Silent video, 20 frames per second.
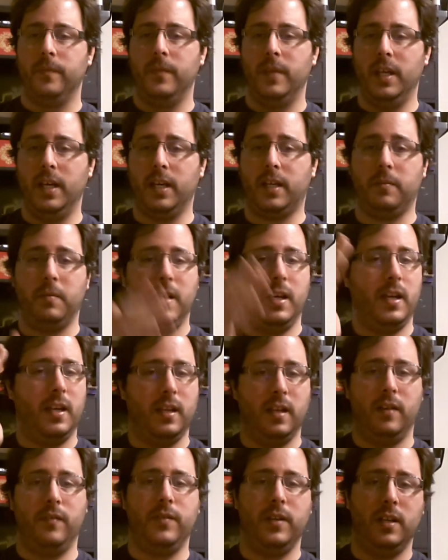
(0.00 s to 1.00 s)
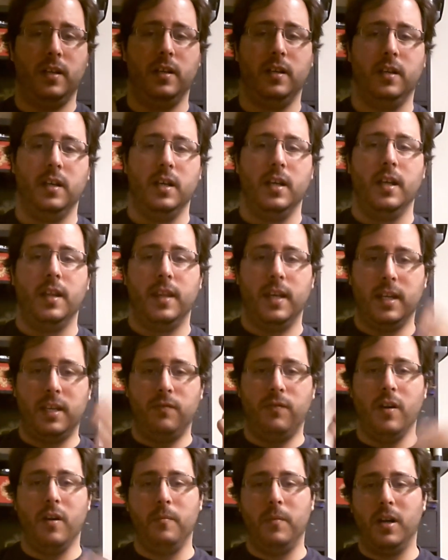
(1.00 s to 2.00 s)
Nick, man, I love you. Thank
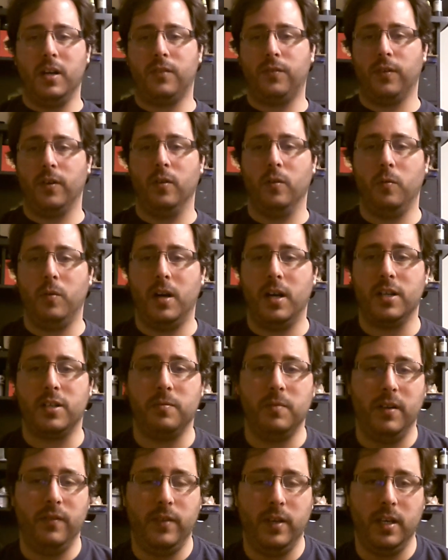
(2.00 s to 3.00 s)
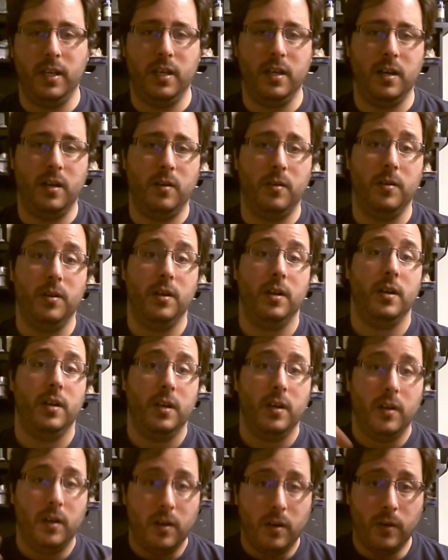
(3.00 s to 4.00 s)
you very much for watching my video.
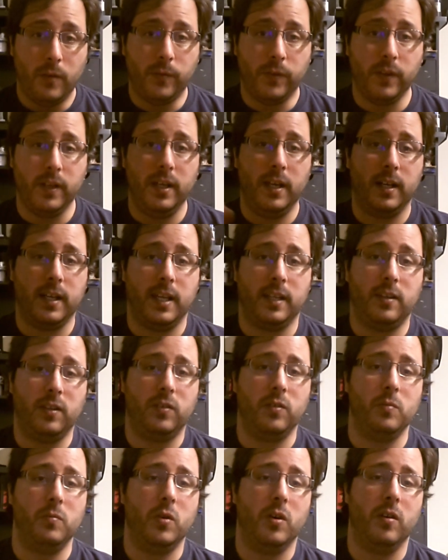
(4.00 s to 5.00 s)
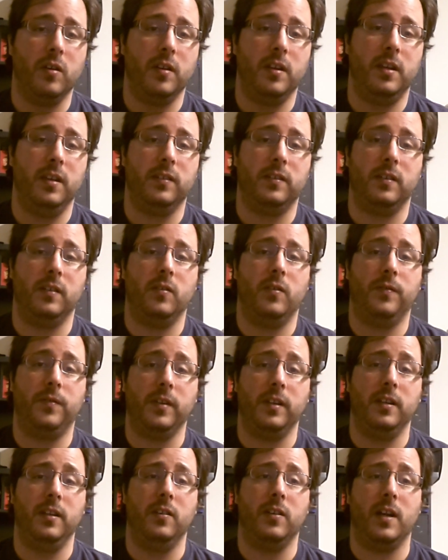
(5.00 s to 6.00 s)
Hopefully I'll get to do more of these, and
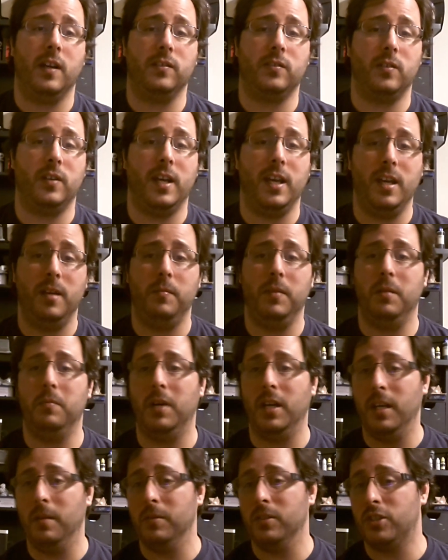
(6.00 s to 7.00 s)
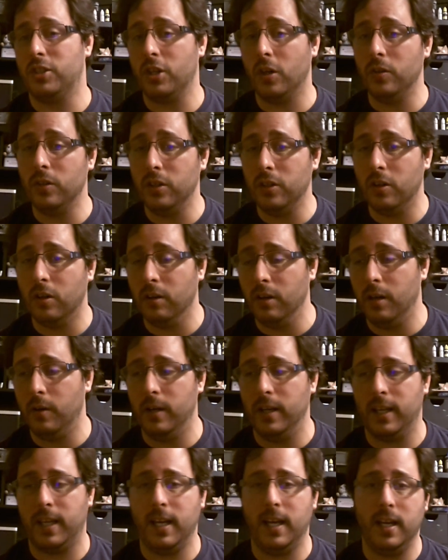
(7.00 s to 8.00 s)
hopefully you guys don't hate me. My name is Joe
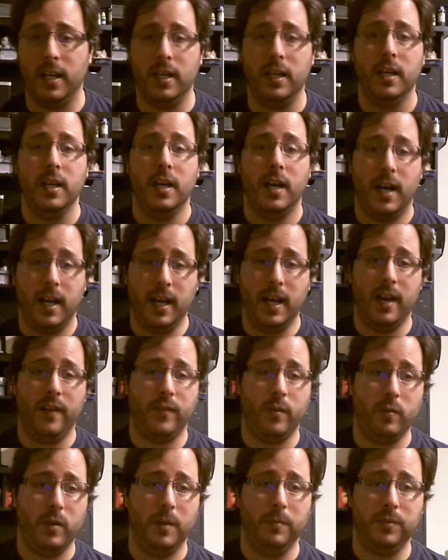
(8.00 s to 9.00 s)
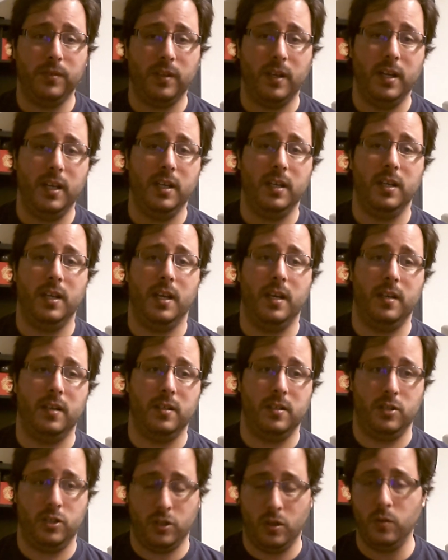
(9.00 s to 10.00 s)
DiOrio. Again, I have a website,
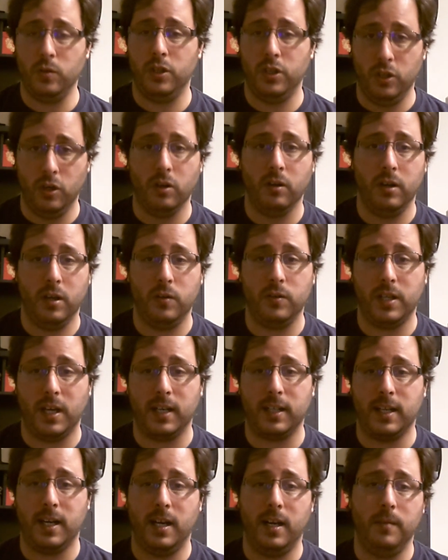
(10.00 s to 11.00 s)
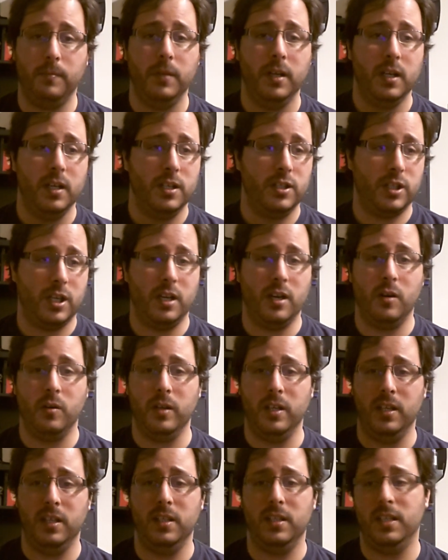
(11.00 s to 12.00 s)
joediorio.com,
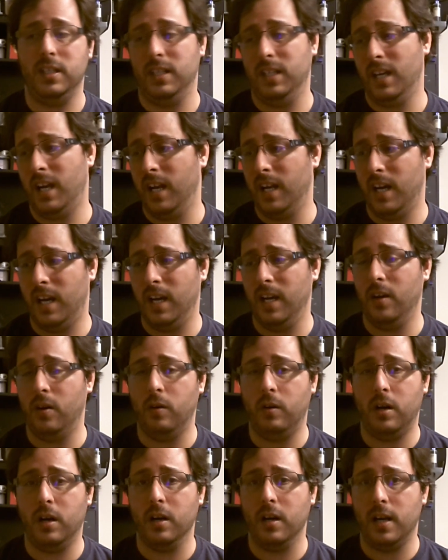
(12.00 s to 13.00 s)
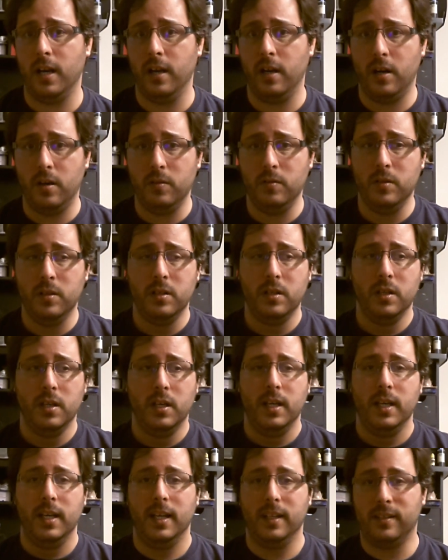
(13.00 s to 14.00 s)
JOEDIIORIO.
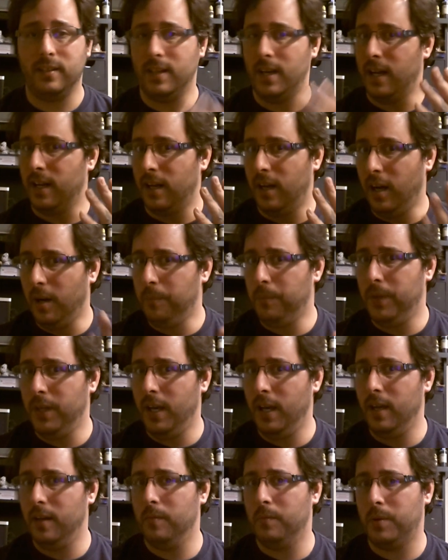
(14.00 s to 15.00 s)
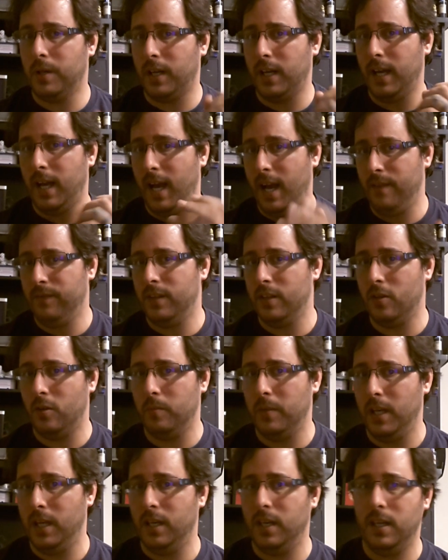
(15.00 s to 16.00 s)
It's not up yet, but I have the
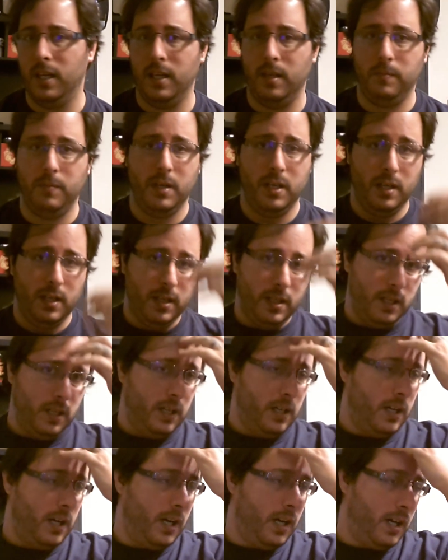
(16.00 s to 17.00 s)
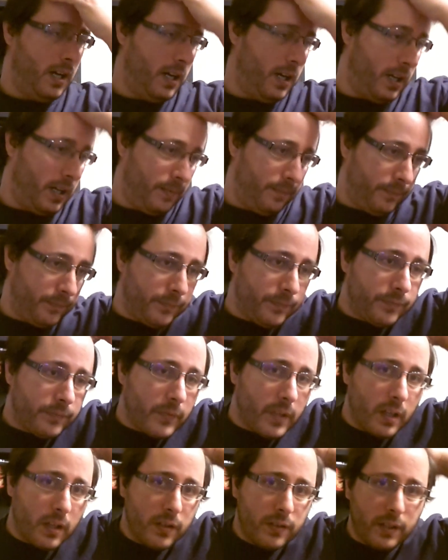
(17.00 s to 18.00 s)
domain name
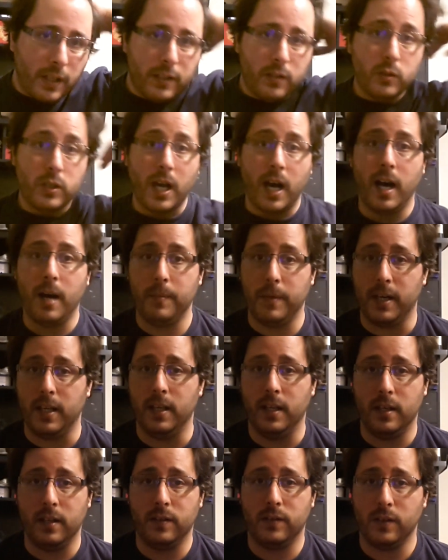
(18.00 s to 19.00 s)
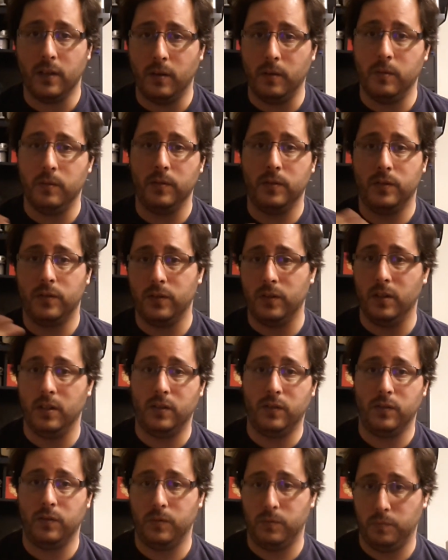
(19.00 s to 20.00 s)
because I do comedy, and so
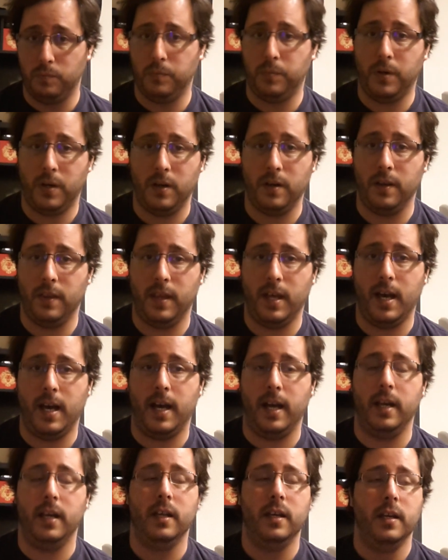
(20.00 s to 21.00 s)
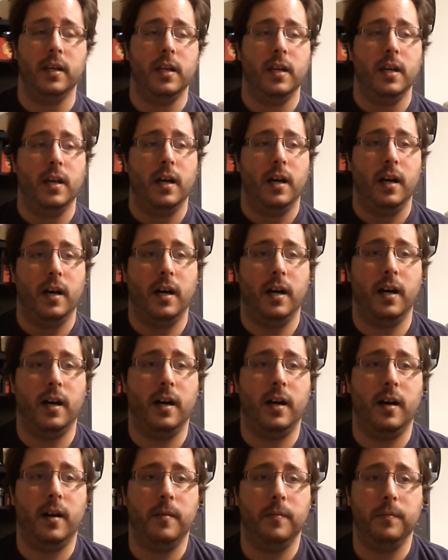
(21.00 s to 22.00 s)
it's part of that.
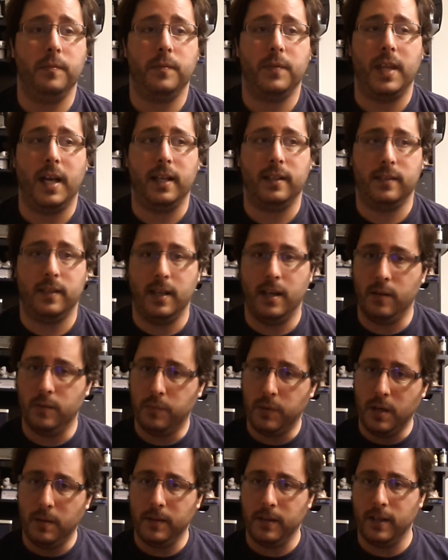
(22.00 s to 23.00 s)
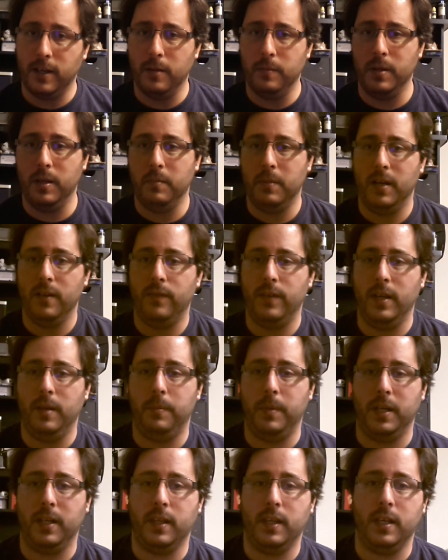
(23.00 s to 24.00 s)
That's now probably going to be my
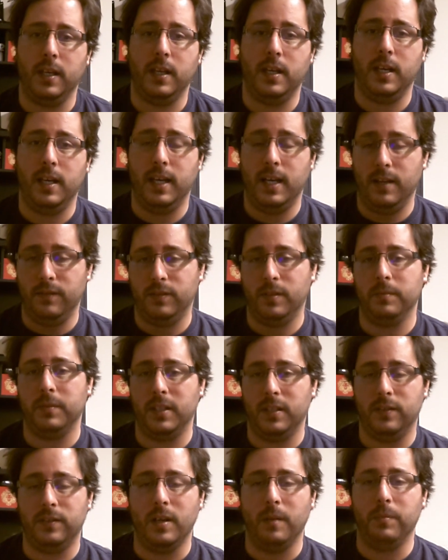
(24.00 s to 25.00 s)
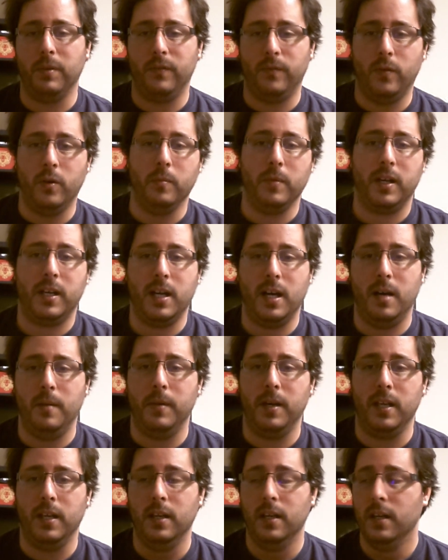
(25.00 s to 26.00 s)
vaping thing, and I have something separate for my
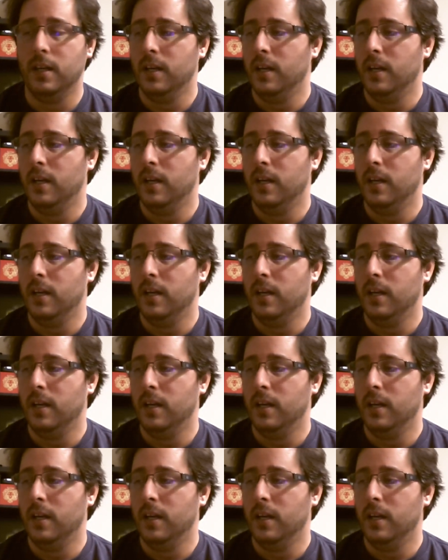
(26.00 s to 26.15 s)
comedy.